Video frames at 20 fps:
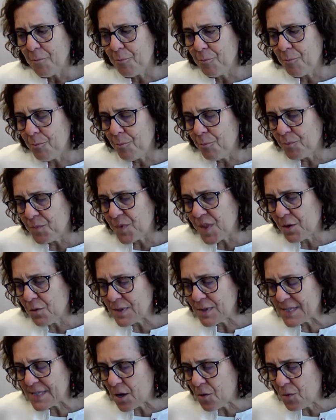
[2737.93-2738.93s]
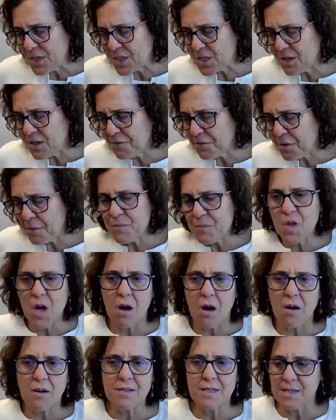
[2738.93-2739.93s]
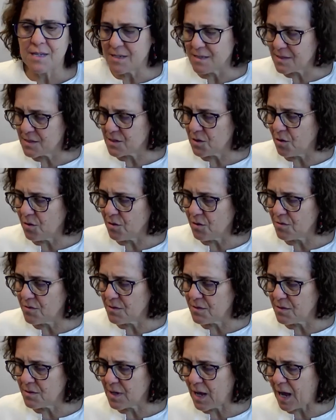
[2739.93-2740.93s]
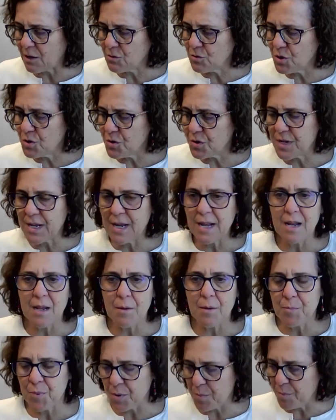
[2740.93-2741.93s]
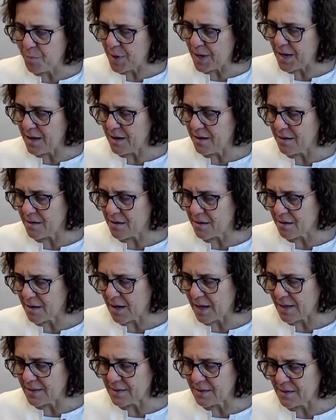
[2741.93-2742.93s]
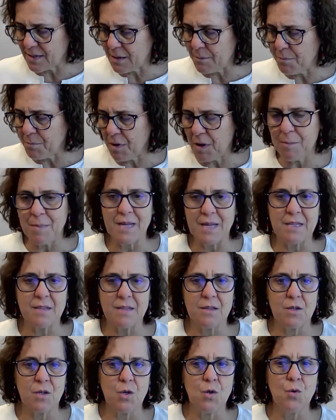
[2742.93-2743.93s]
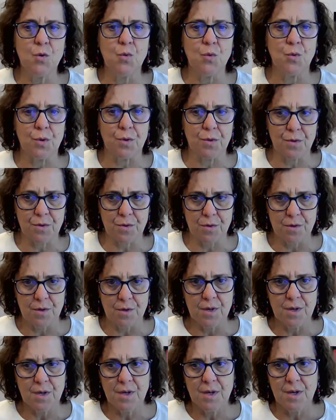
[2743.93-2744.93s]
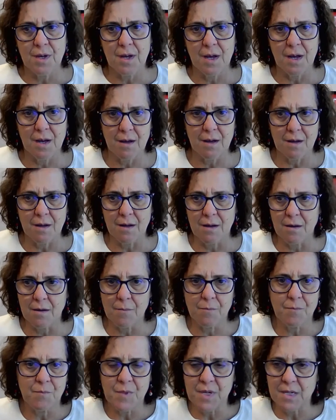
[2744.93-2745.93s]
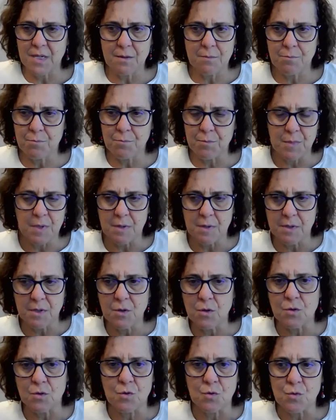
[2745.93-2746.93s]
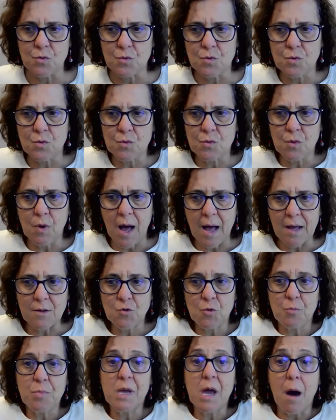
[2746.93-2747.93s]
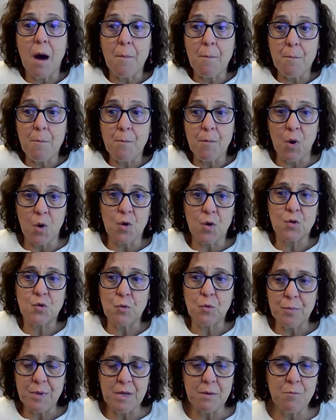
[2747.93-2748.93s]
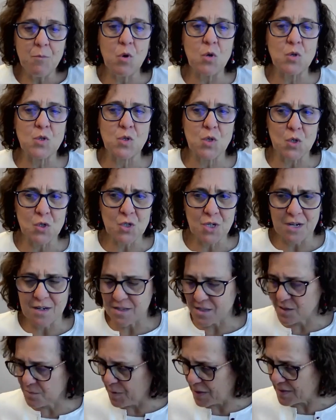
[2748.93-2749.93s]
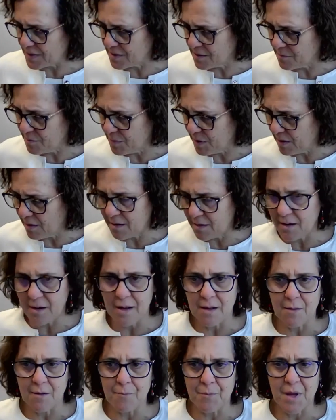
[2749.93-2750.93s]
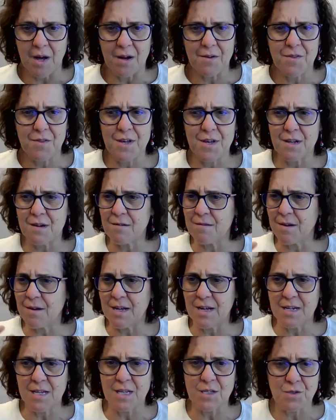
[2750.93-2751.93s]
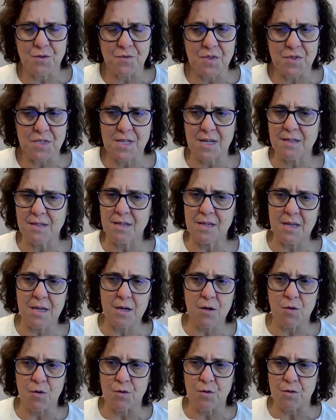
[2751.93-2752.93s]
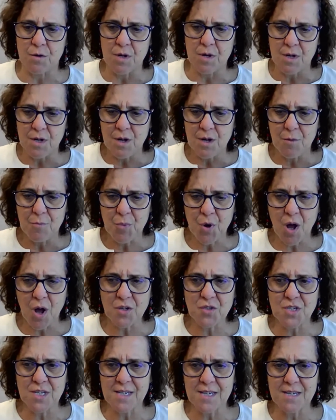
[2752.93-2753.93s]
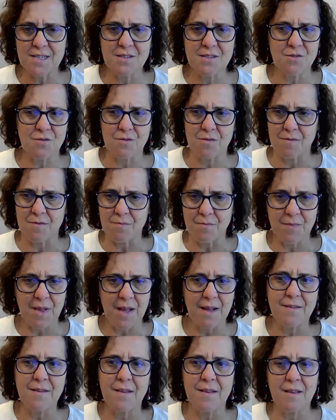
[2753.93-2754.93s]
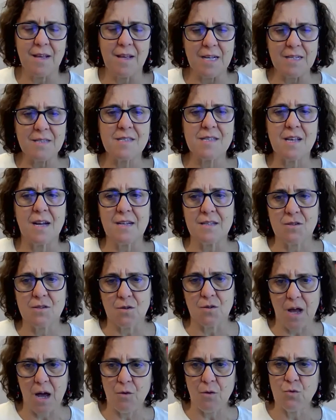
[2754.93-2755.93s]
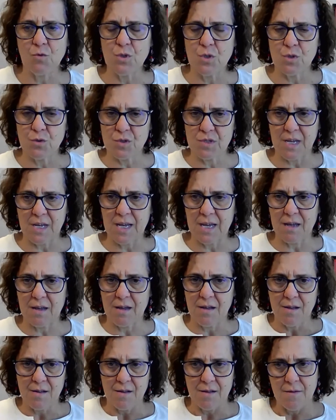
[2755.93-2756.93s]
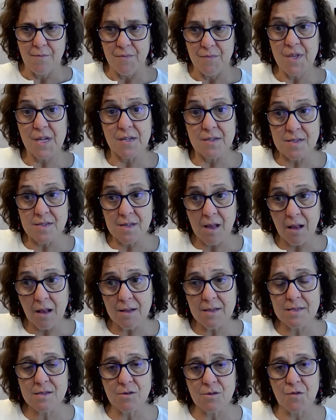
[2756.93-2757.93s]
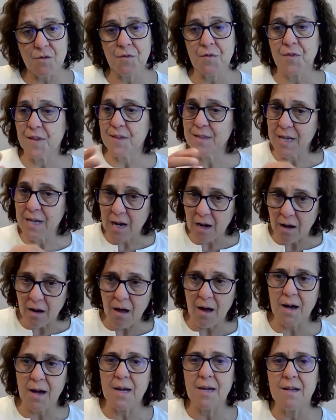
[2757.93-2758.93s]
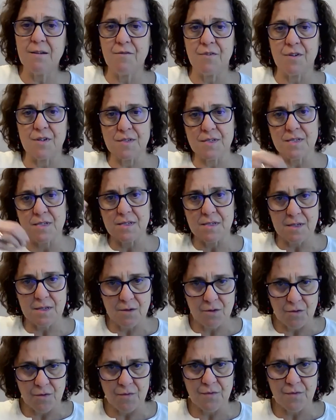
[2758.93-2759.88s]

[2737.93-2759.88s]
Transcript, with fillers: Mm, there was a question from the audience on how do you really prepare and implement youth um, and you know to to to become or to be more social responsible? Um, are there areas of study or projects or any insights on how would you take the results of the decline versus, you know,